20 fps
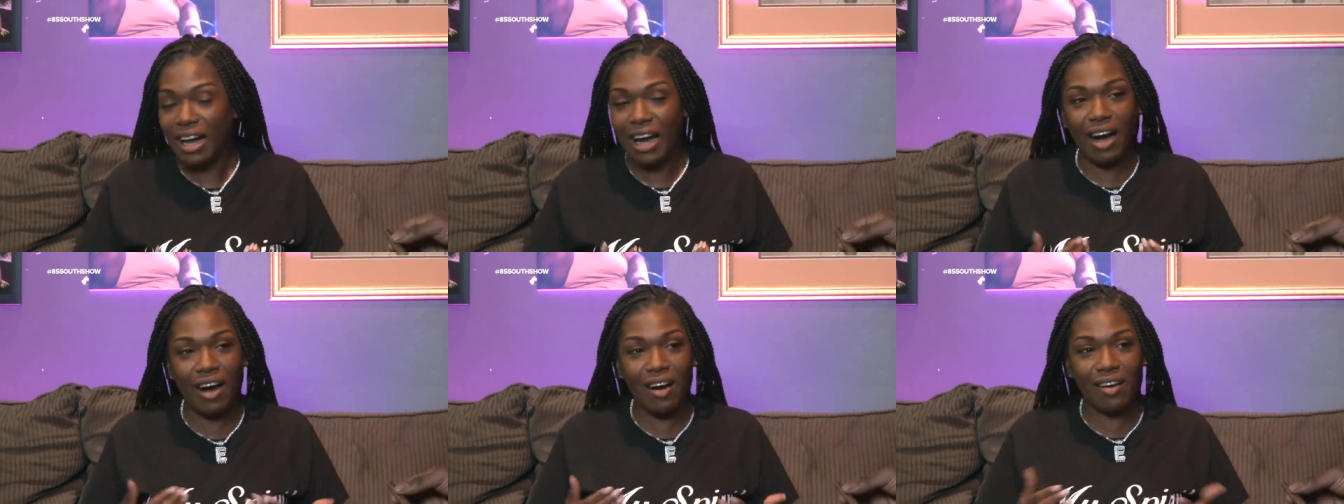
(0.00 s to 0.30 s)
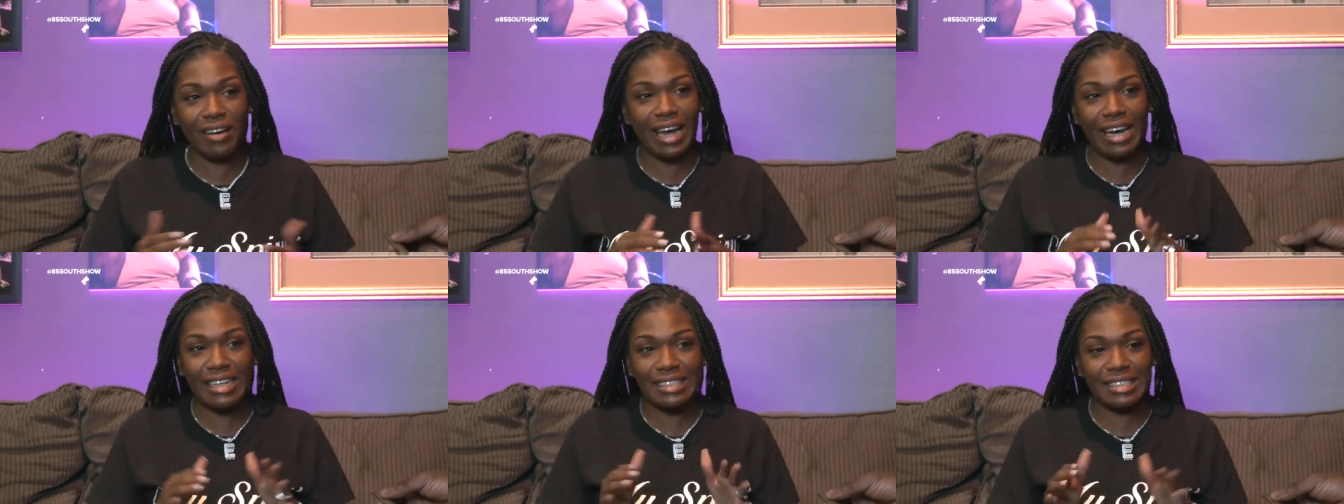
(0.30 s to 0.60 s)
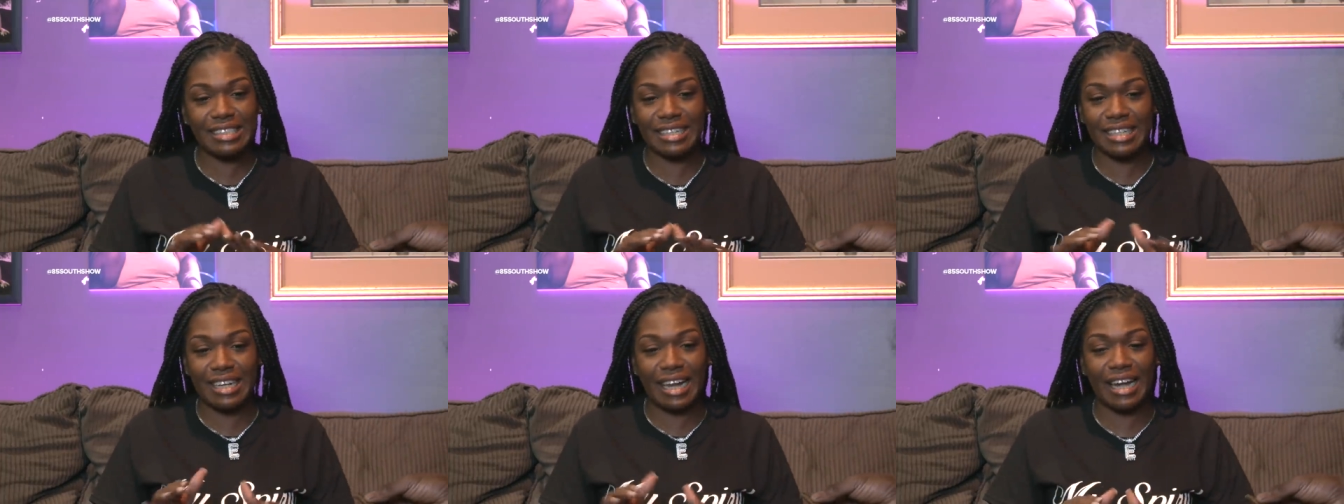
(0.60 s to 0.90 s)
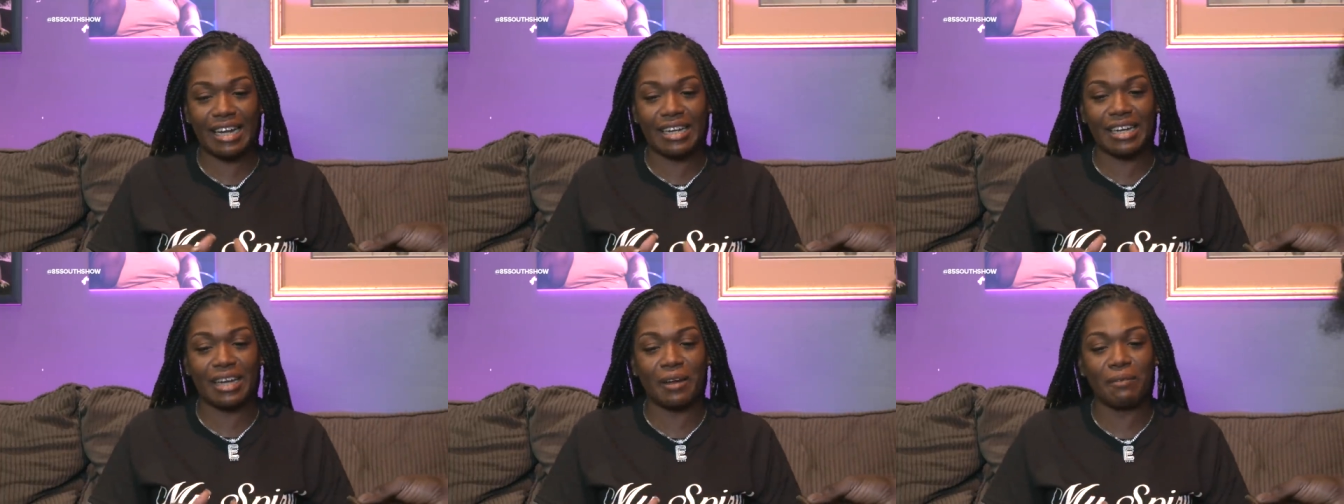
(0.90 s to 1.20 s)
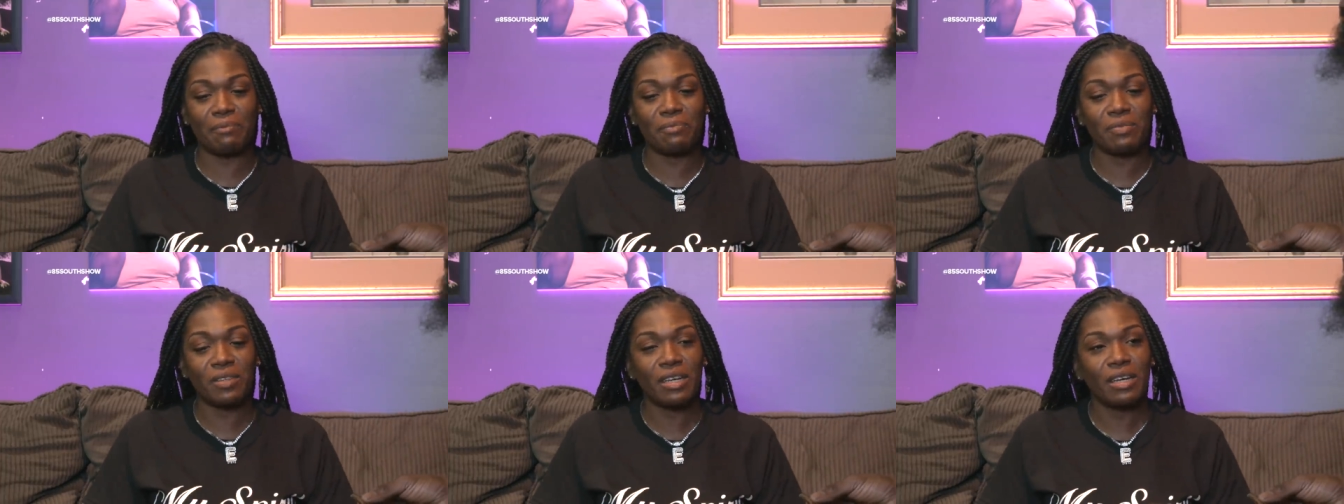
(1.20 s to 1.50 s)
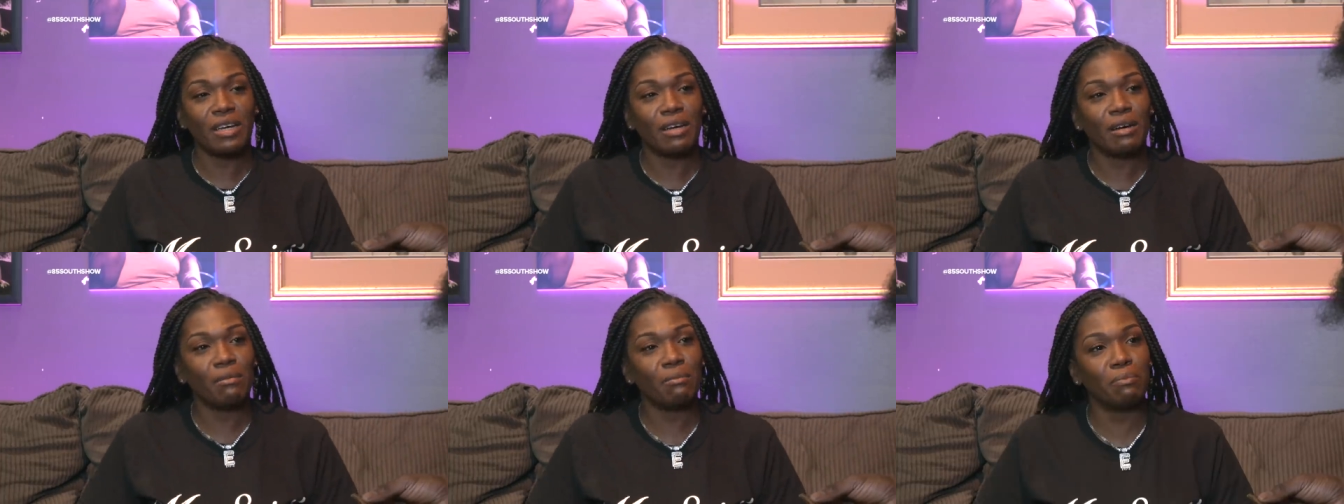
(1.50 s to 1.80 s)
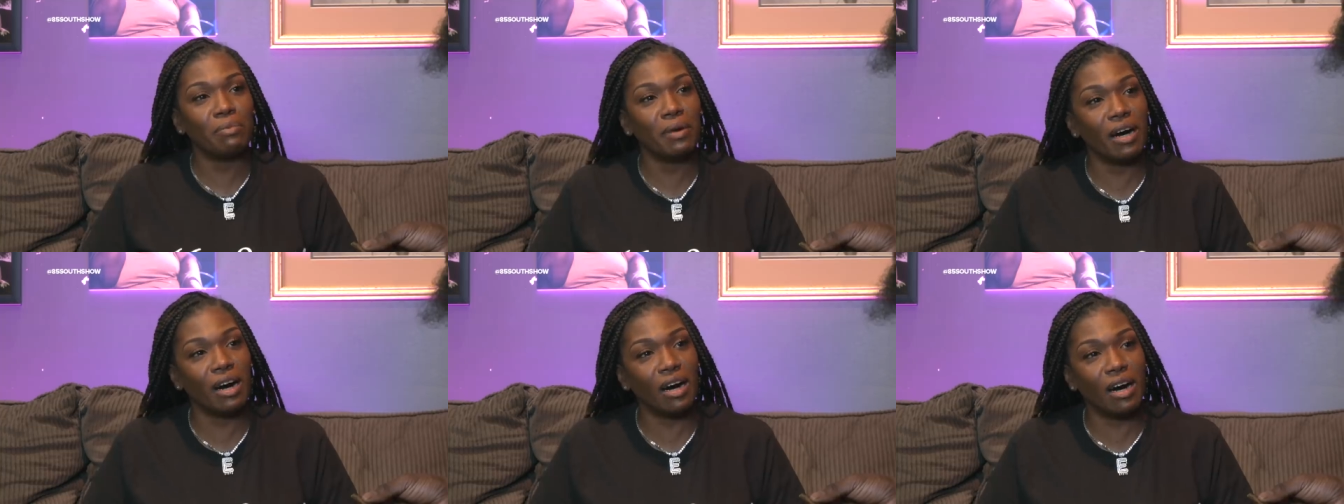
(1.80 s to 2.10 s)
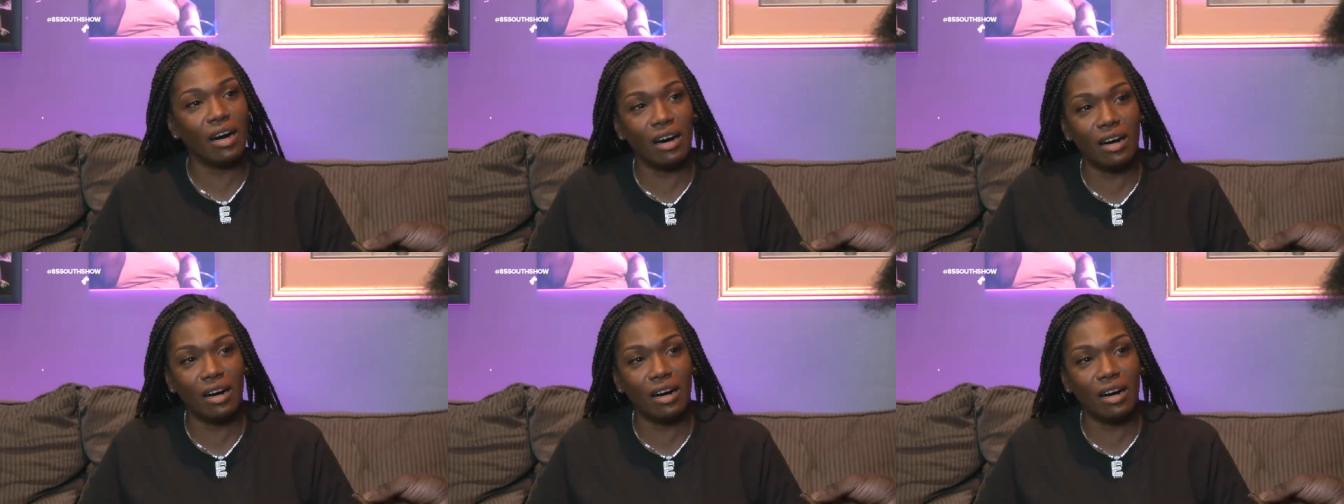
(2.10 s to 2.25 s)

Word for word: I don't like shit like that. But um, he